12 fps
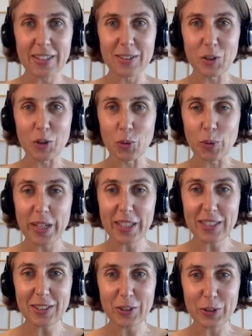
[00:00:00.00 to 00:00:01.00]
it's a
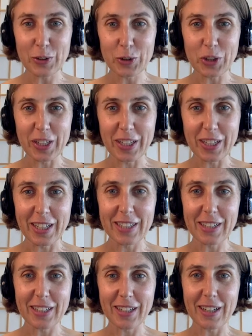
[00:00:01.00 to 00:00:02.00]
great solution.
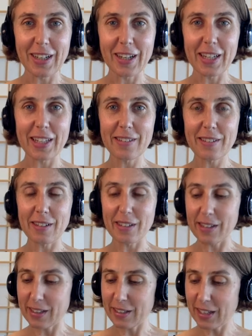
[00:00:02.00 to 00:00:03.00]

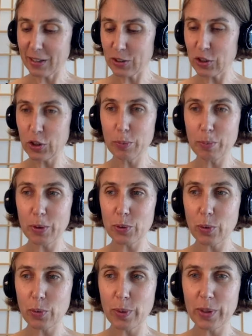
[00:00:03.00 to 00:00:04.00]
It kills two birds
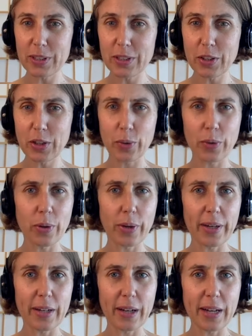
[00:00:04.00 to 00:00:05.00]
with one stone, though
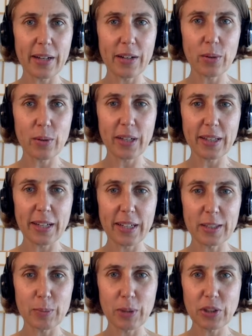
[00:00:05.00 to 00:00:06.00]
I don't like that
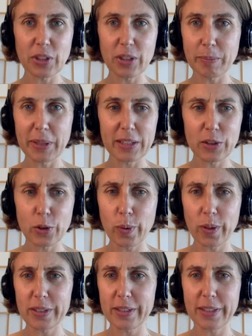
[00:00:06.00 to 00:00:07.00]
expression because who
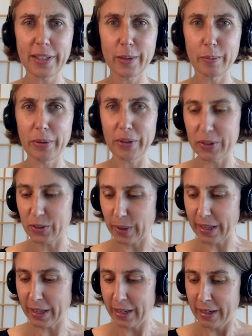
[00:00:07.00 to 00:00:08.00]
wants to kill birds,
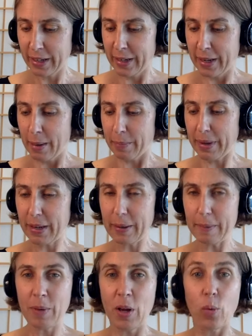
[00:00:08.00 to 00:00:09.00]
right? But
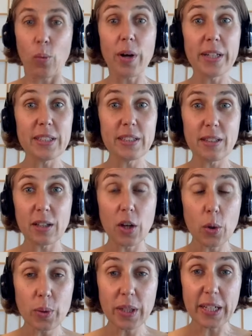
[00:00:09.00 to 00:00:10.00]
one is the
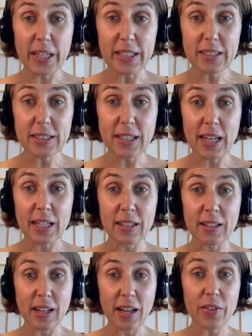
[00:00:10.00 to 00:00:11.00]
loneliness,
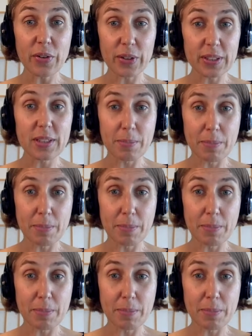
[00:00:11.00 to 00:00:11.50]
and the other is the